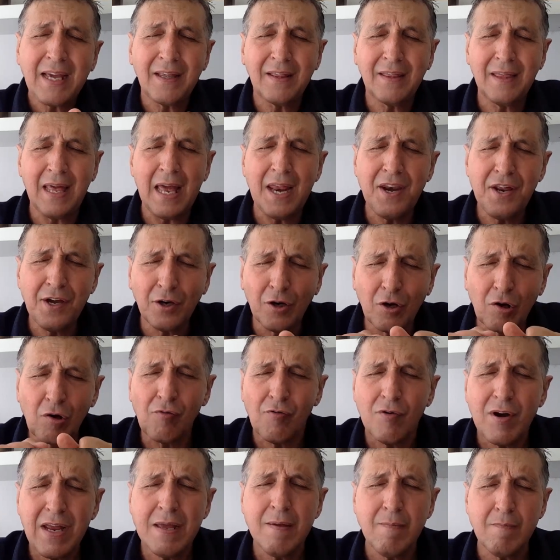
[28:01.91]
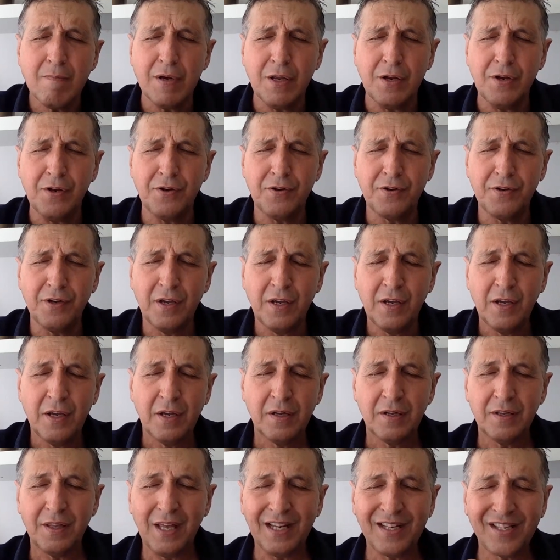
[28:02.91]
that agreement
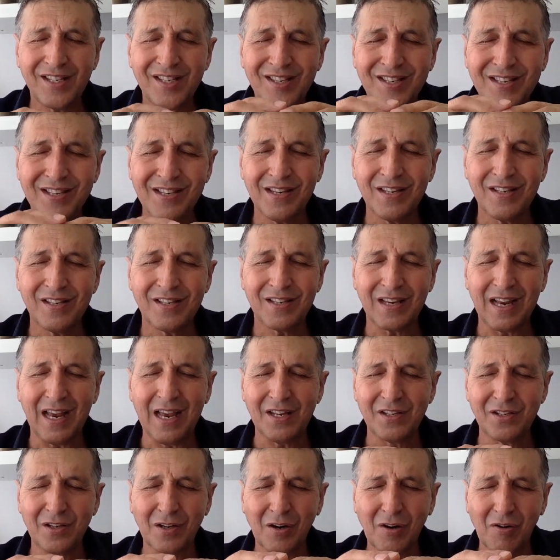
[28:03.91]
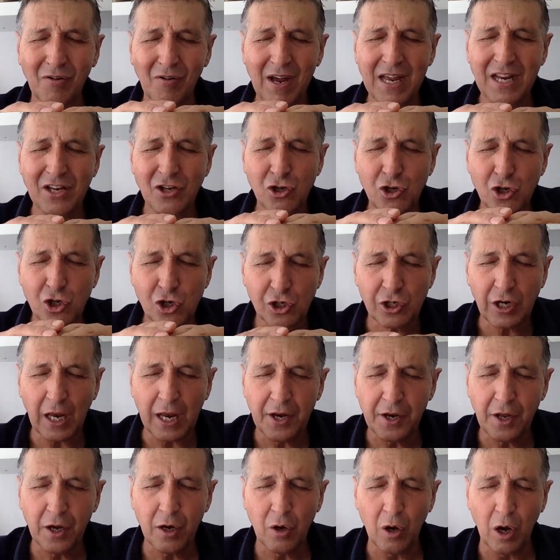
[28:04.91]
that sits as a great
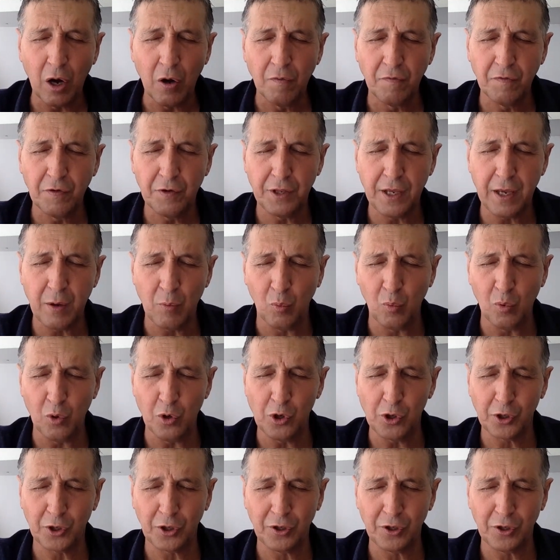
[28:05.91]
shadow over their work,